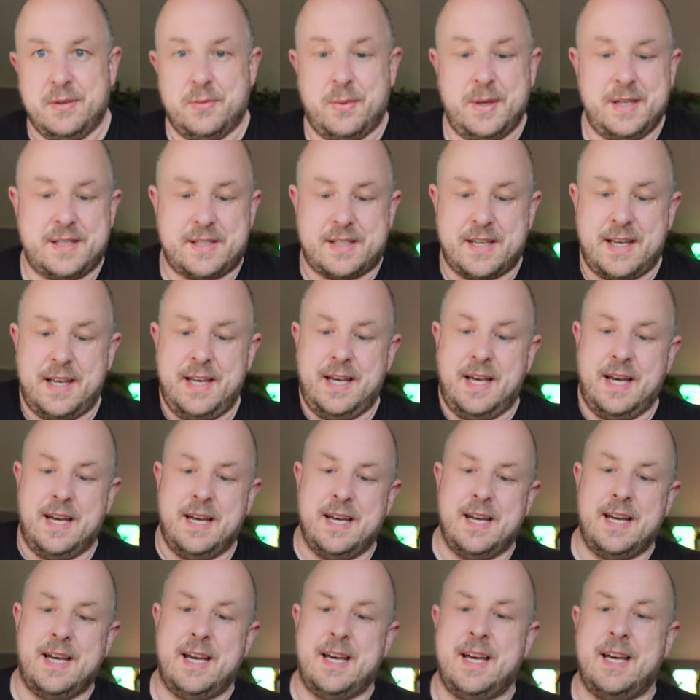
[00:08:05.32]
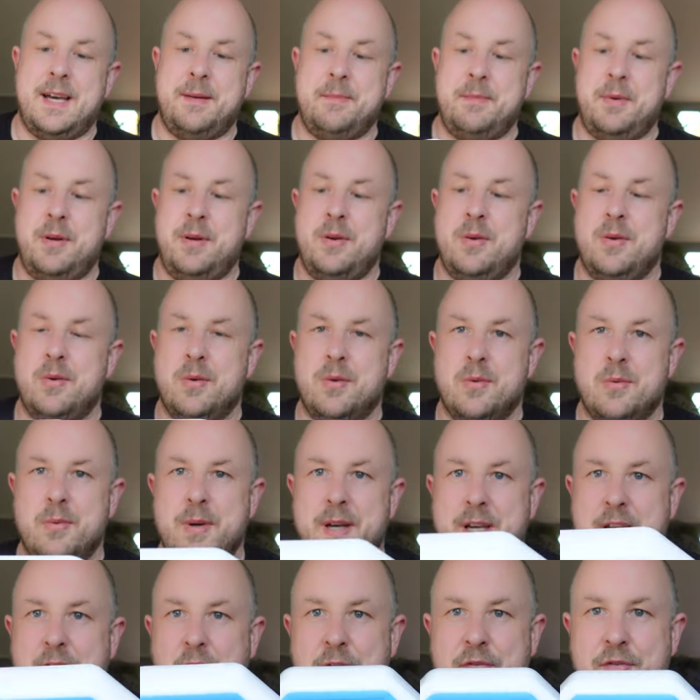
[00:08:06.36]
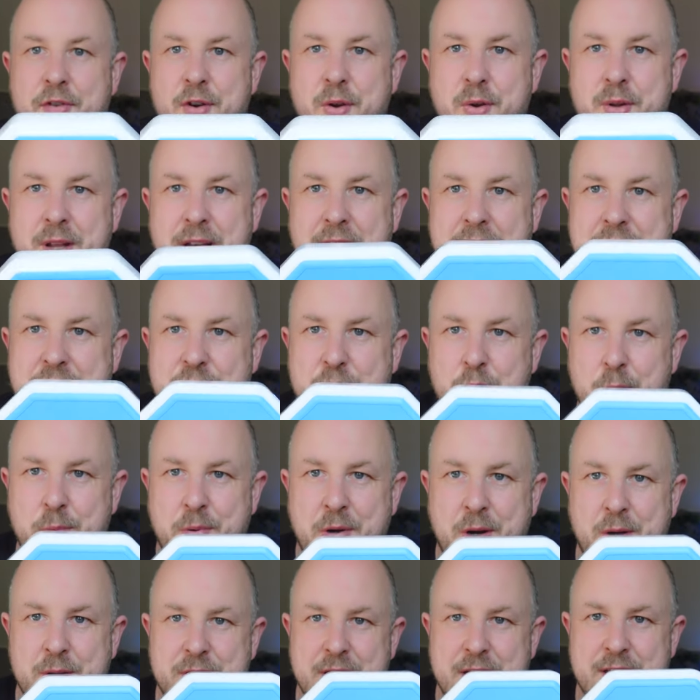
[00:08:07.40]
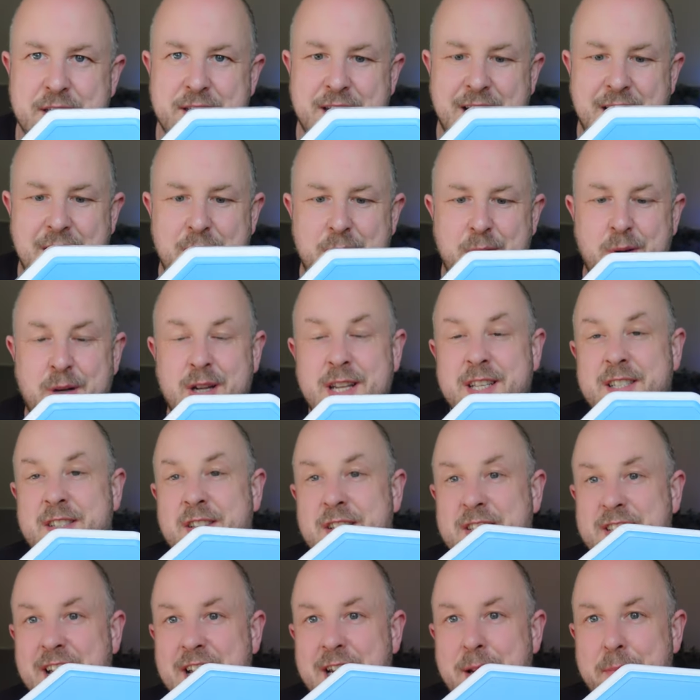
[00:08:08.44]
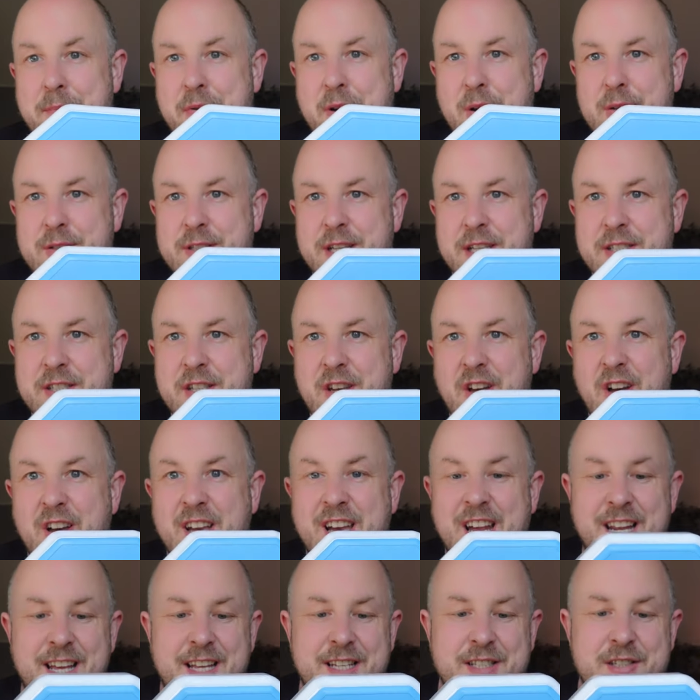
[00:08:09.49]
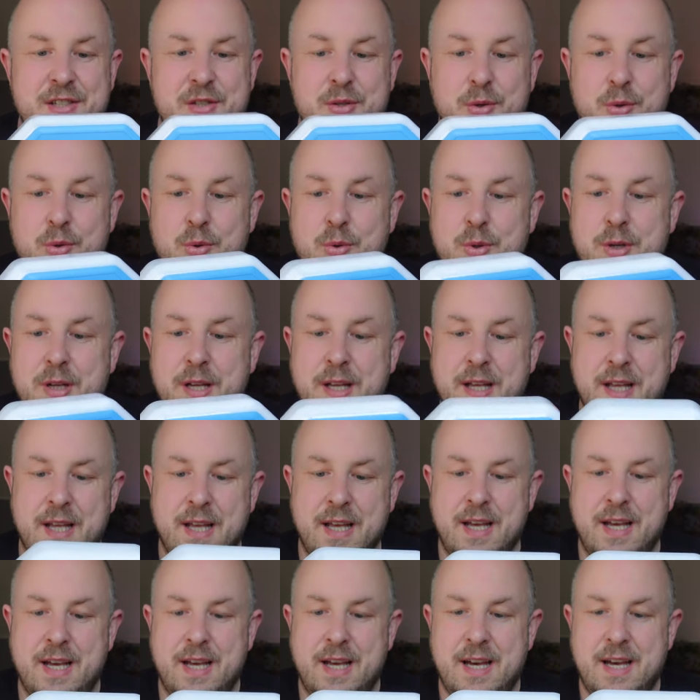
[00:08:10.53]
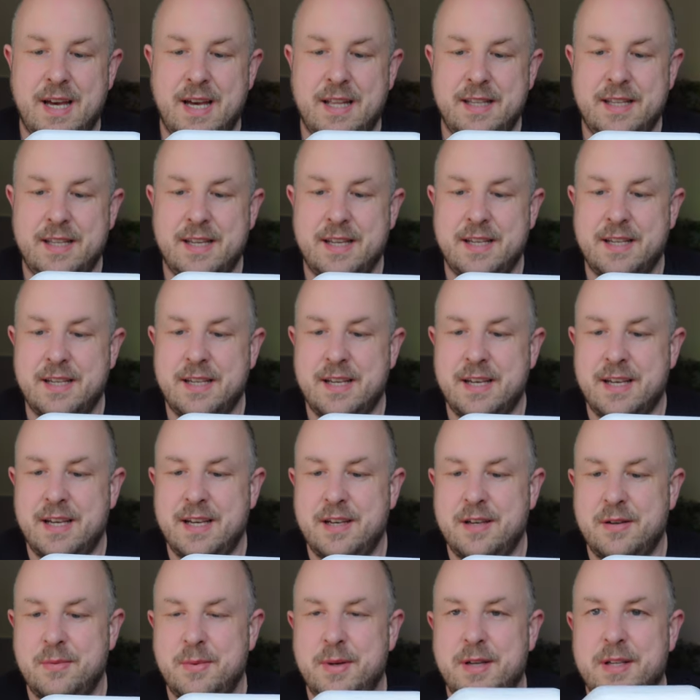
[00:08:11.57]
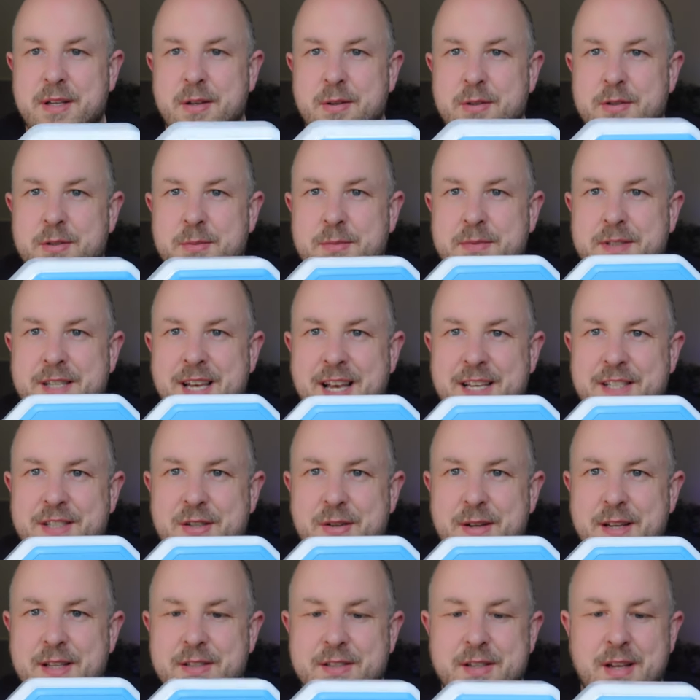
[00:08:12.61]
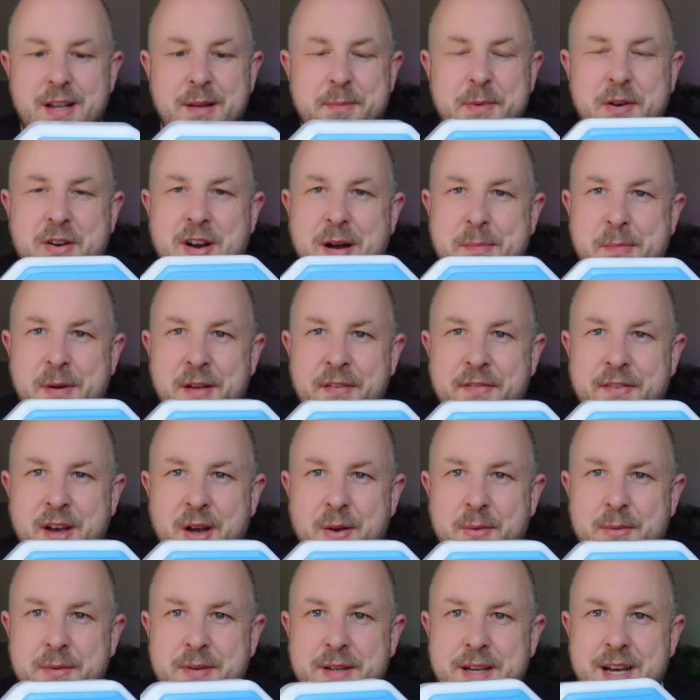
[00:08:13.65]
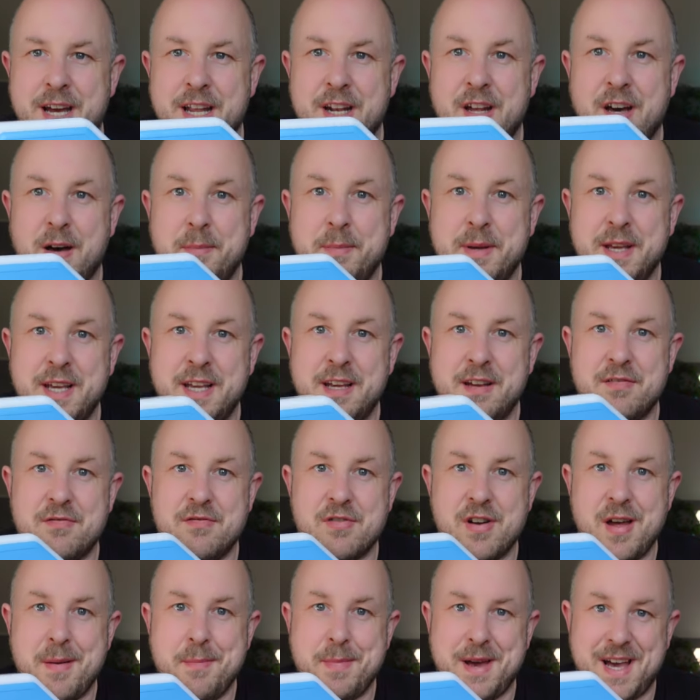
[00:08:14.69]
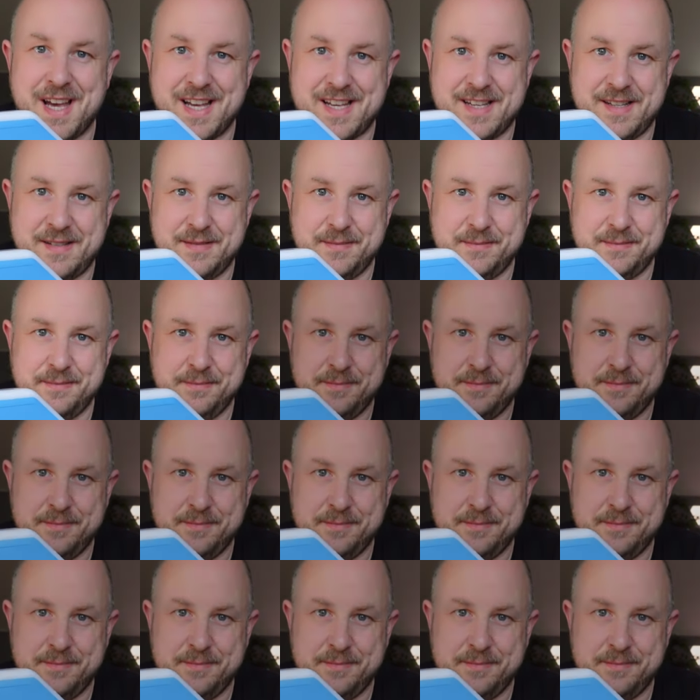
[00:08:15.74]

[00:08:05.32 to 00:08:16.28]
we'll see. We'll go through the install process now, or at least the setting up process. I'll get it installed and then we'll do some tests on it. So let me grab my phone and I'll be right back.